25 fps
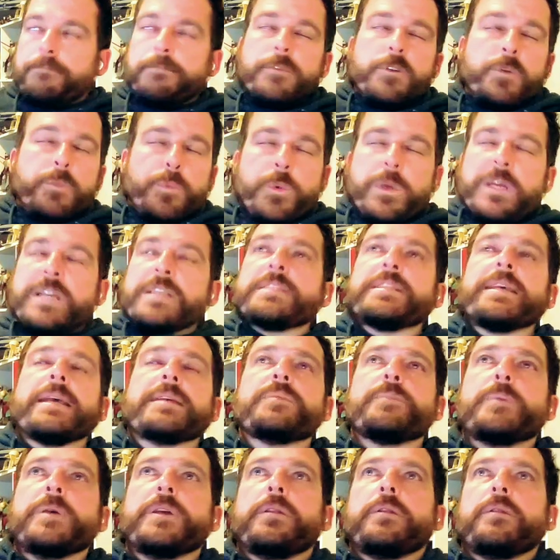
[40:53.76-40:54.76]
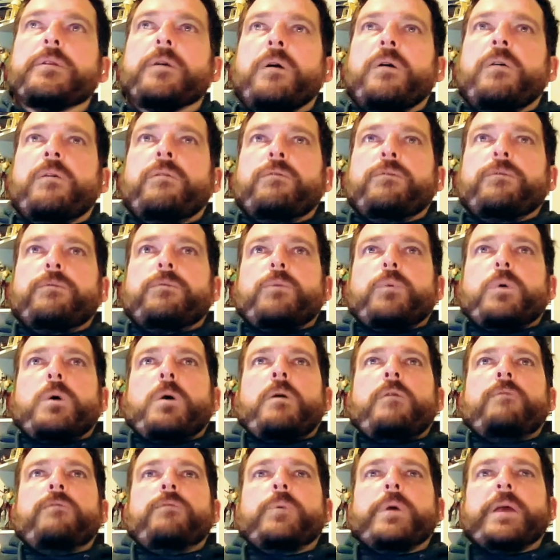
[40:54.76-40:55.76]
reassessment of
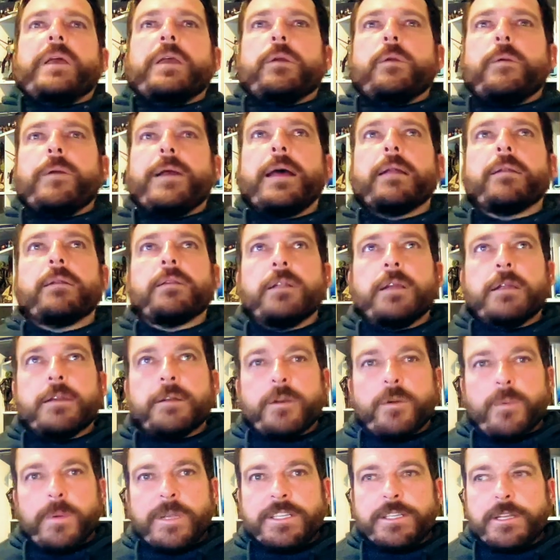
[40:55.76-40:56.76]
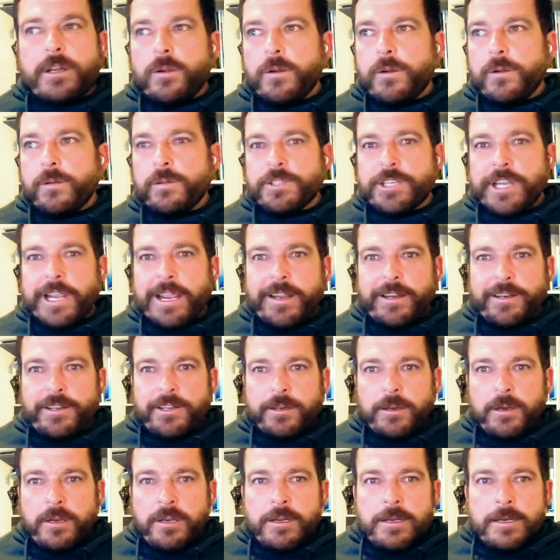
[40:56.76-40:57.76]
where you're at, but grease and oil
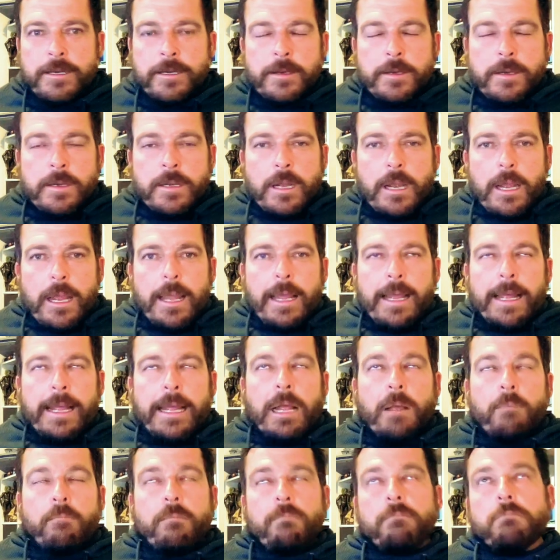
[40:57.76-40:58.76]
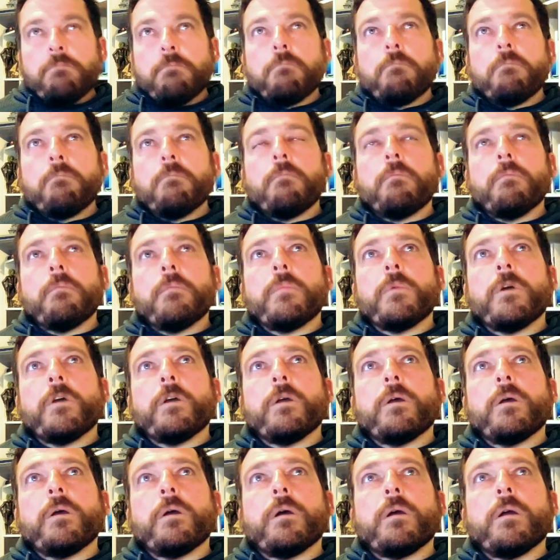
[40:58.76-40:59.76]
change.
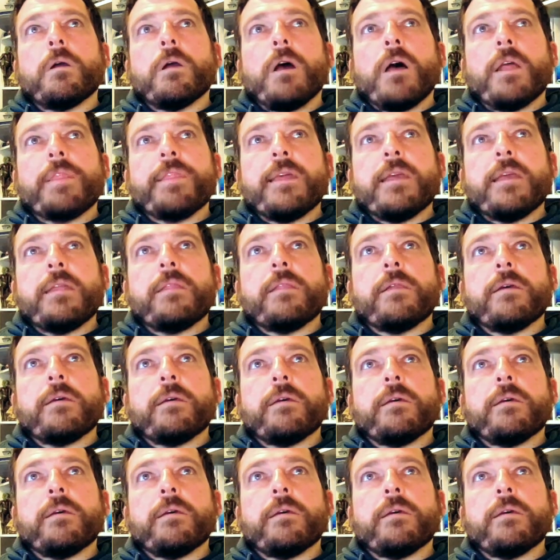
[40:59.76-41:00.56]
I think